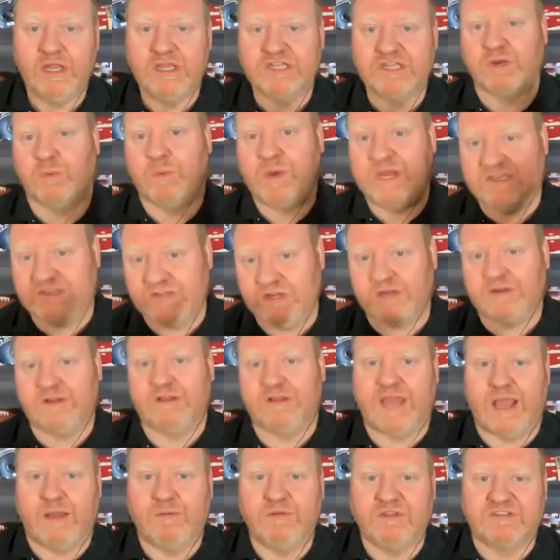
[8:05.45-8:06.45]
So we took
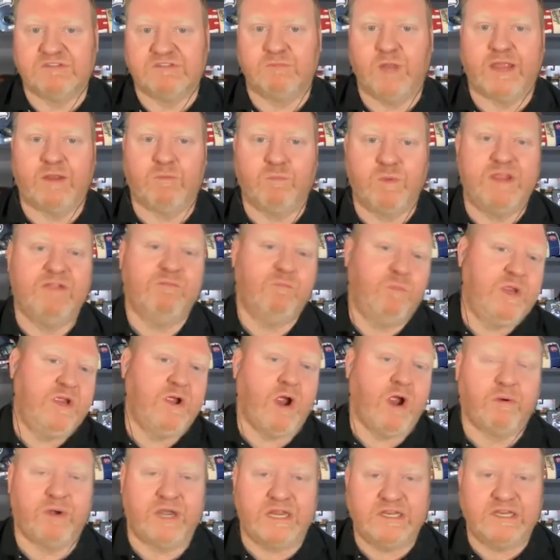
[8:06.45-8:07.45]
that was like we
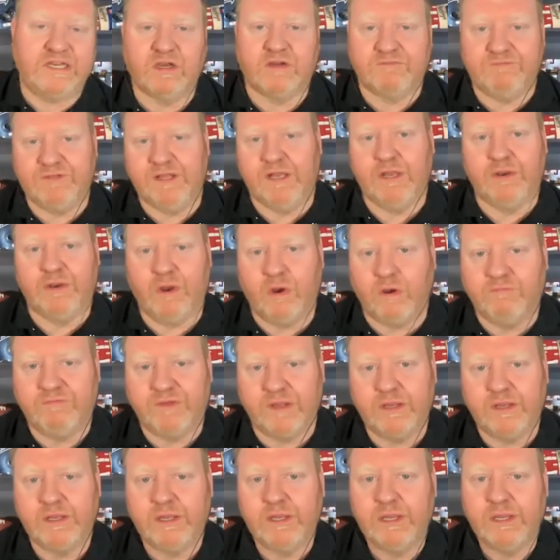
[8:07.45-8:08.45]
already took
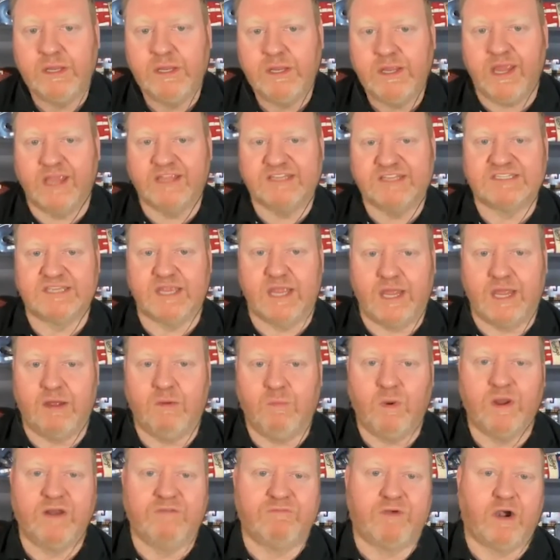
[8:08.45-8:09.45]
Villanova as
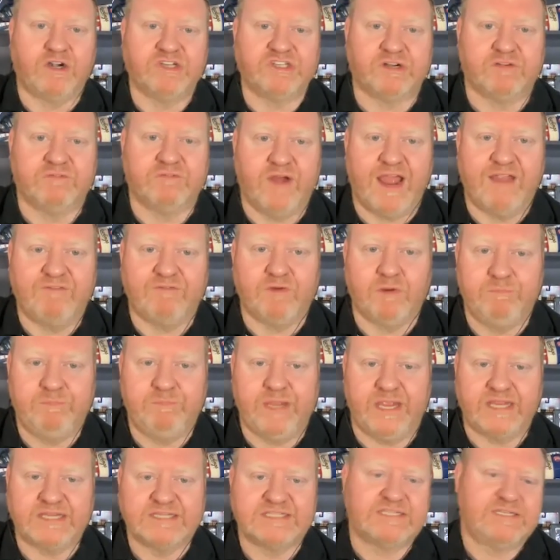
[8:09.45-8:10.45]
one of our survivor
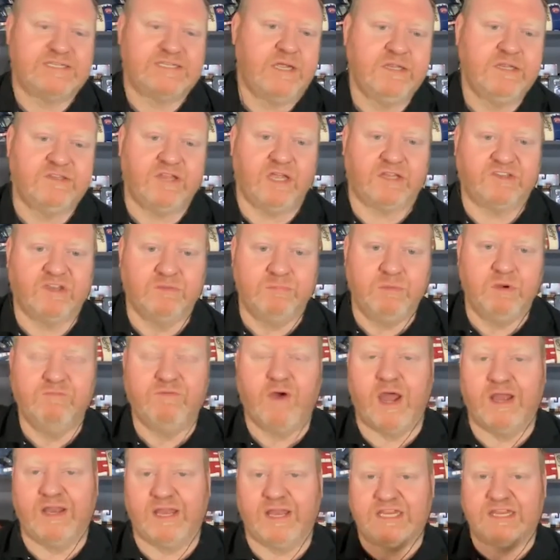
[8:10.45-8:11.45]
picks to move on.